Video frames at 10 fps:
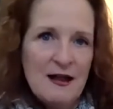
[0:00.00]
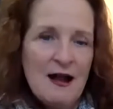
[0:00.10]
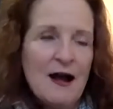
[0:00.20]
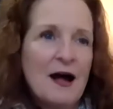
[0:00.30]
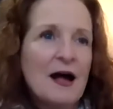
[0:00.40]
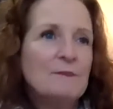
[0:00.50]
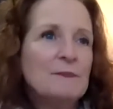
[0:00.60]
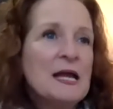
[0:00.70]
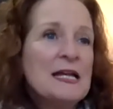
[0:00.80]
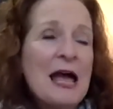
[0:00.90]
Now,
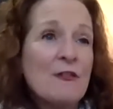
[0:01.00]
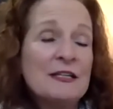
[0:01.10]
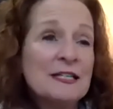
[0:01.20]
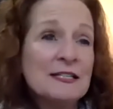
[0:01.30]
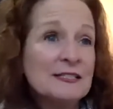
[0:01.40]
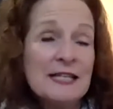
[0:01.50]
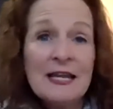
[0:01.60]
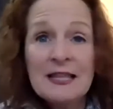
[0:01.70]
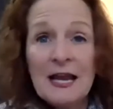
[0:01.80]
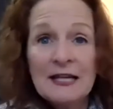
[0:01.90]
that doesn't
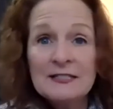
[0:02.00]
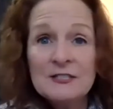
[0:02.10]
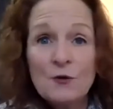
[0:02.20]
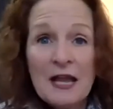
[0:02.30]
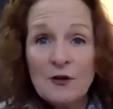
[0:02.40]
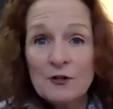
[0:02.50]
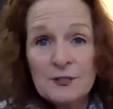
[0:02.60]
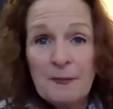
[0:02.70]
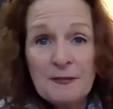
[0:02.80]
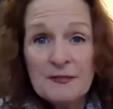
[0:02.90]
say that I don't hang on
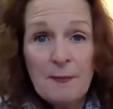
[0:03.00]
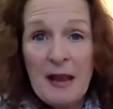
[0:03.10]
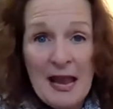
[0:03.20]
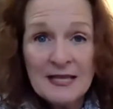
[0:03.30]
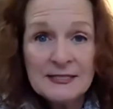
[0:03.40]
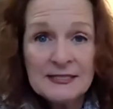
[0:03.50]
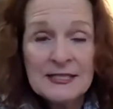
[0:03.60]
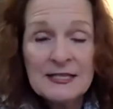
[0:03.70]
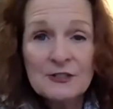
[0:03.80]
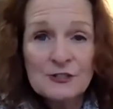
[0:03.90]
to the past. There's